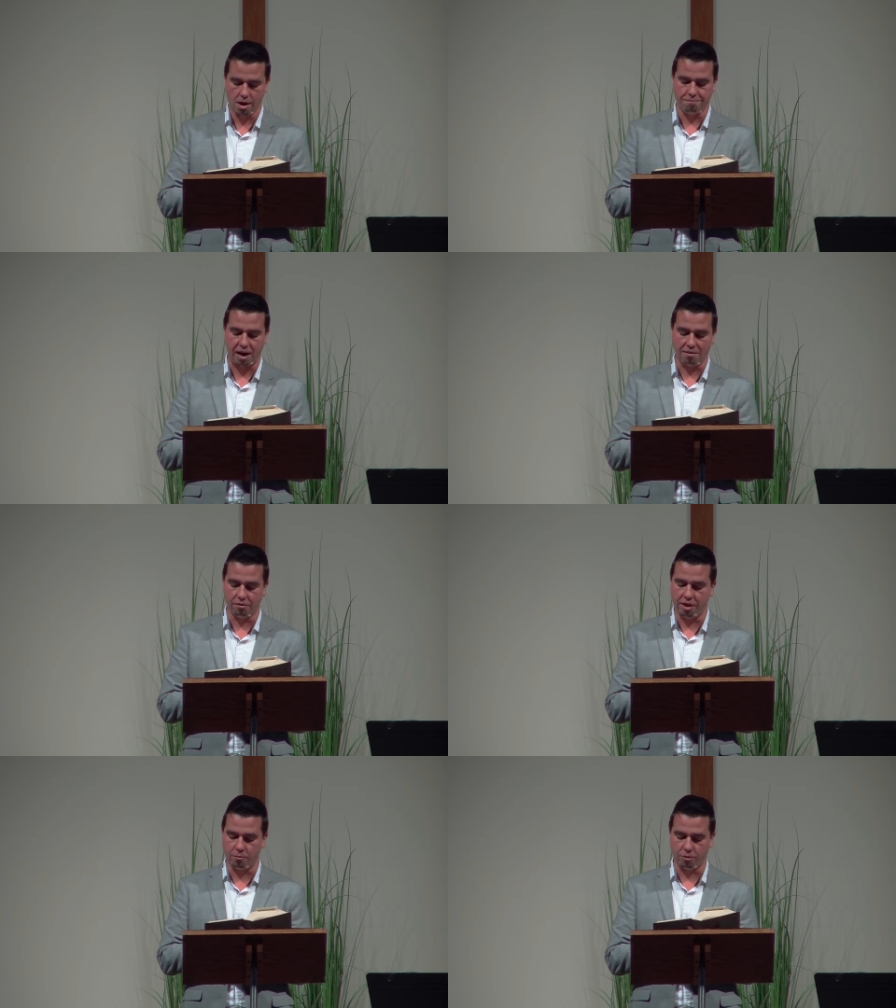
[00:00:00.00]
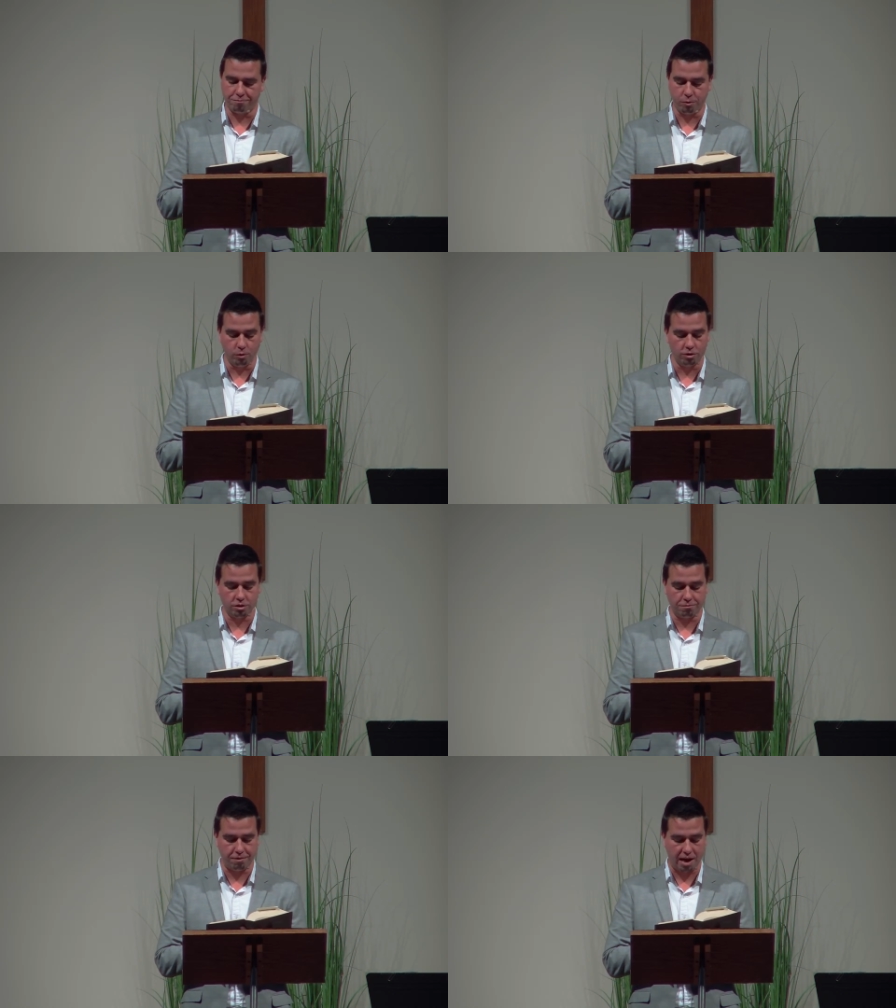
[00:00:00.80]
Five of them were foolish
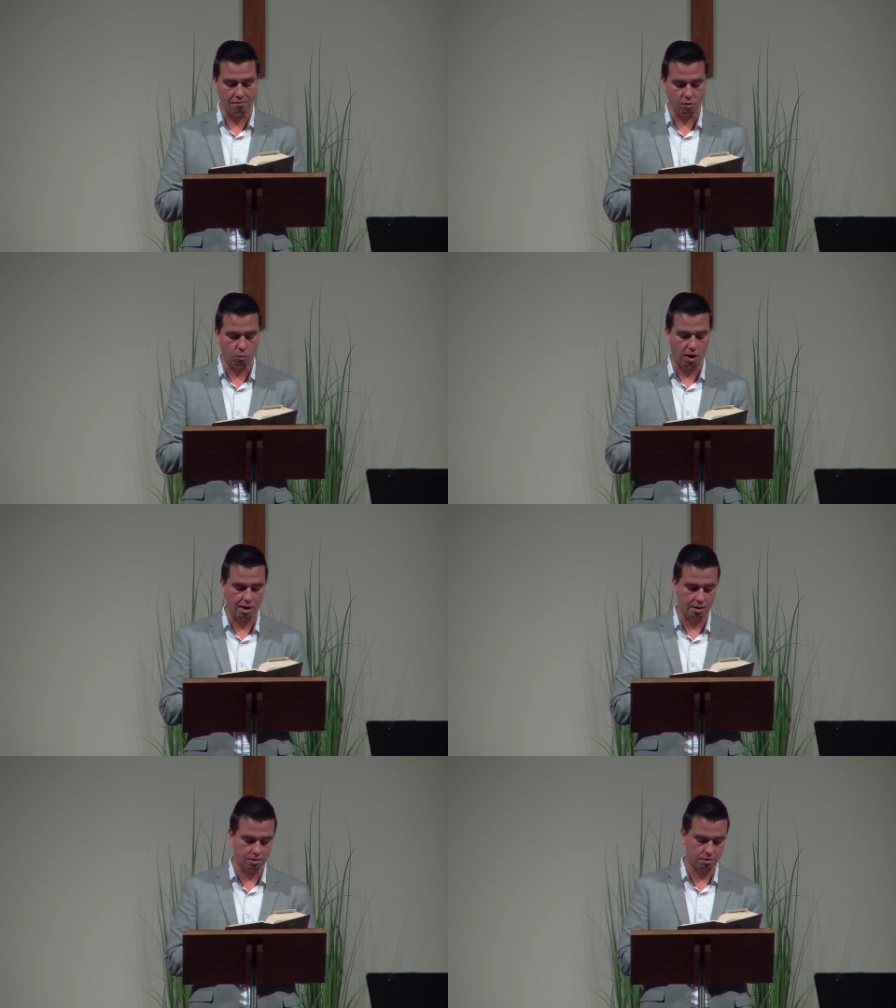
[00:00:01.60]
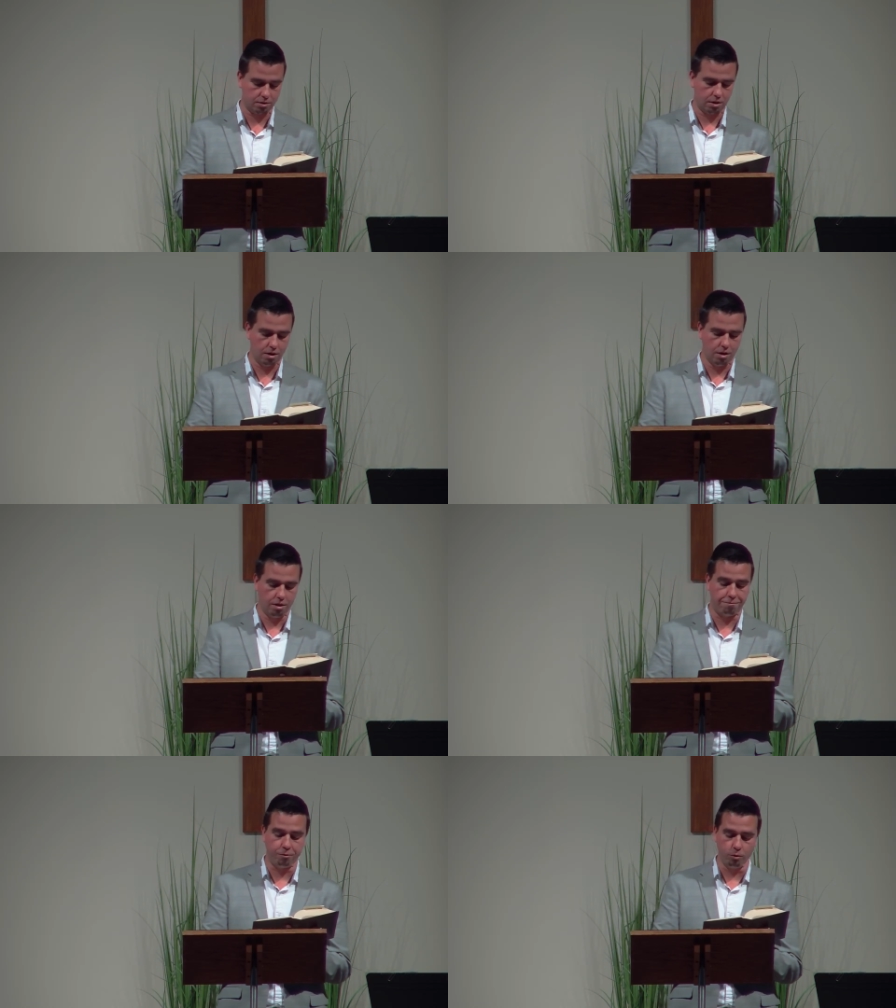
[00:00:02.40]
and five were wise.
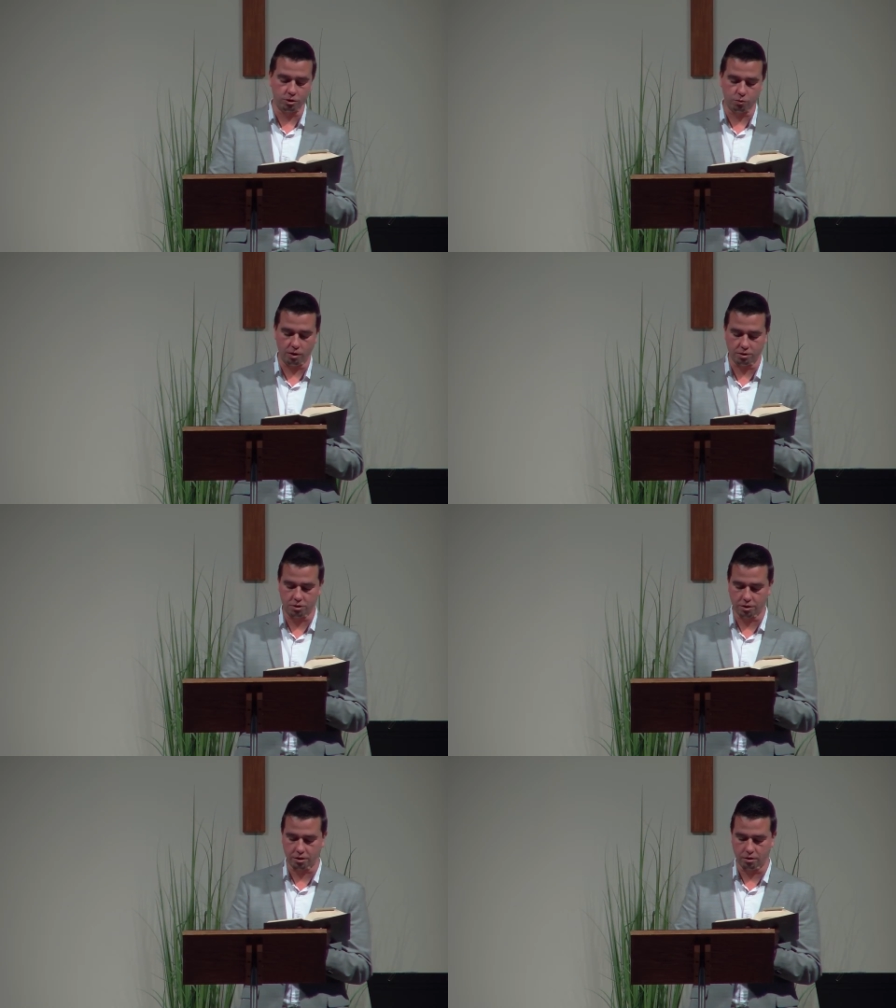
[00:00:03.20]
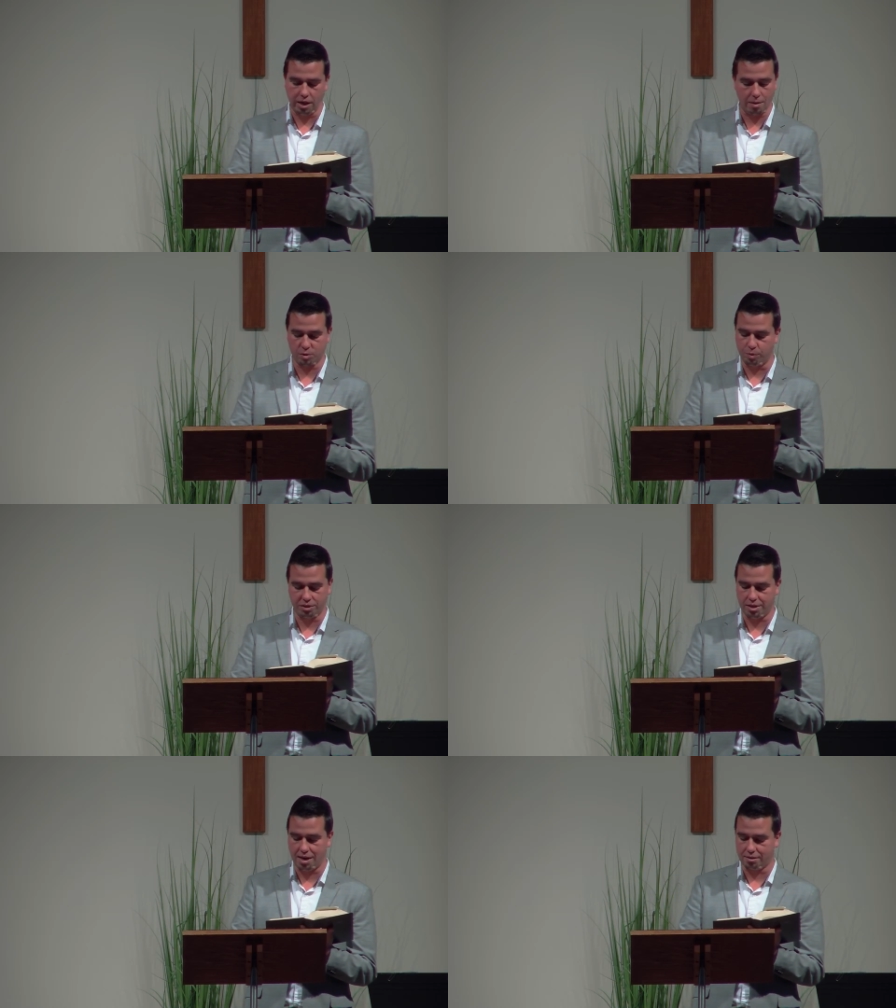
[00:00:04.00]
The foolish ones took their lamps, but
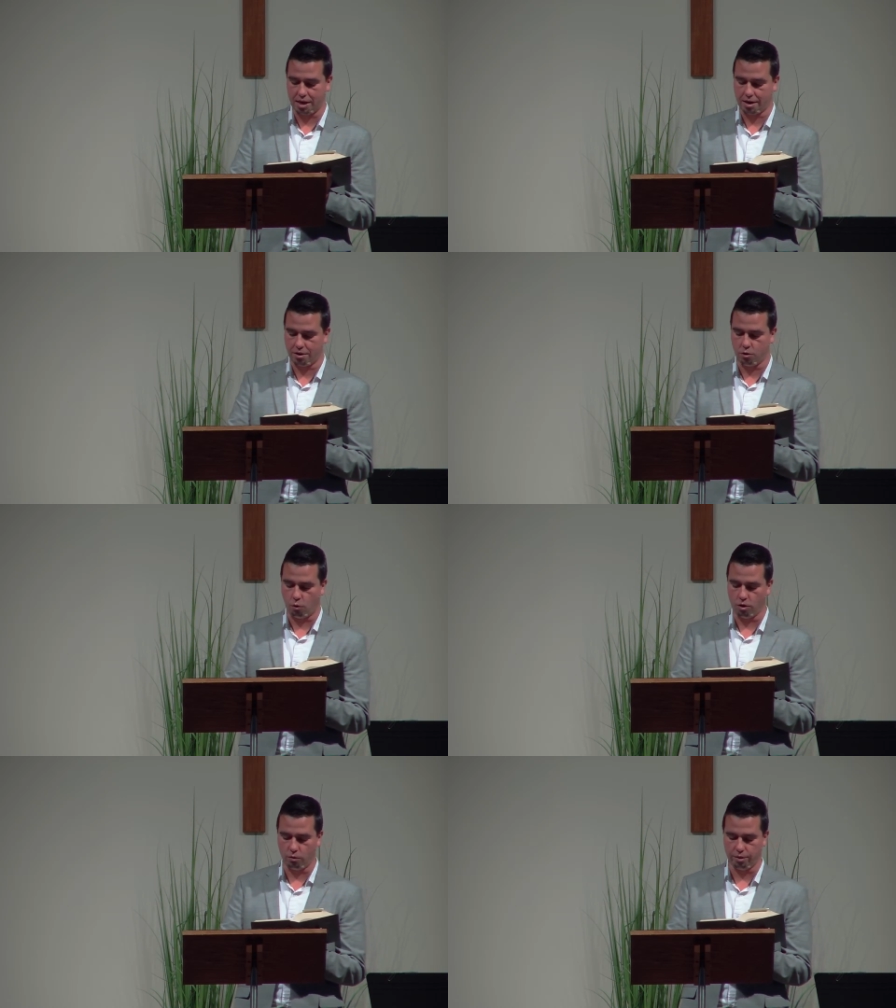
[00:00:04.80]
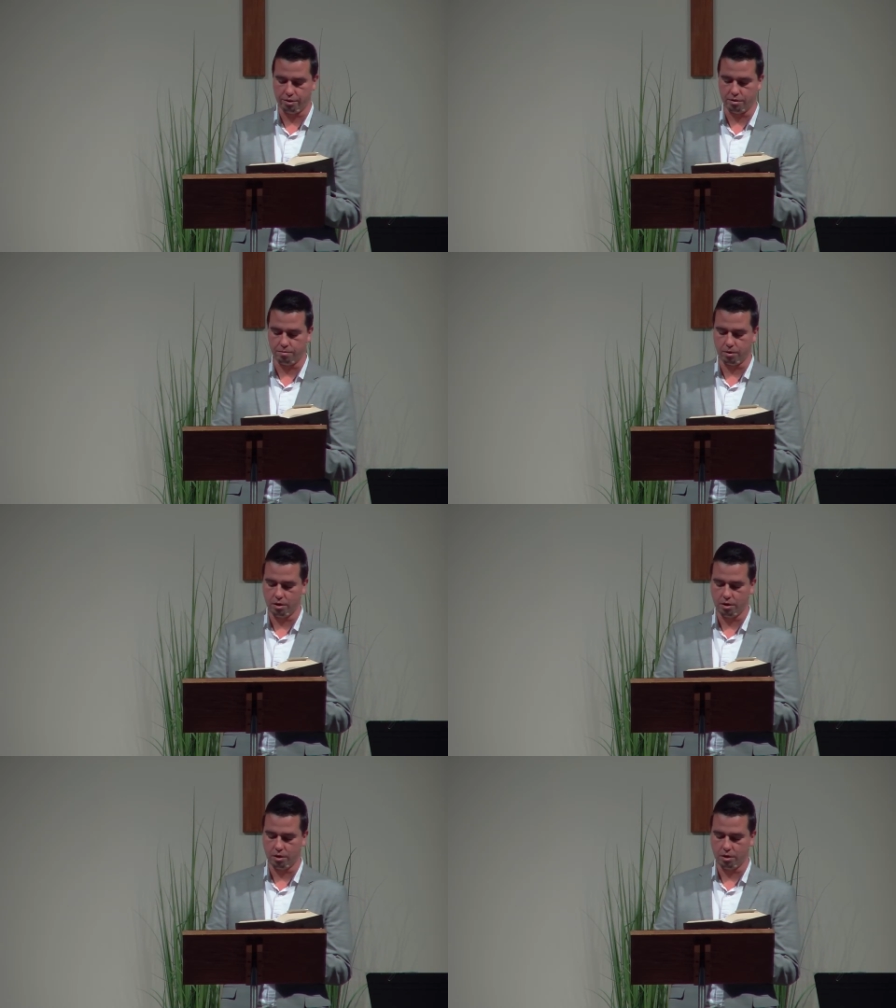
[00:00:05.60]
did not take any oil with them.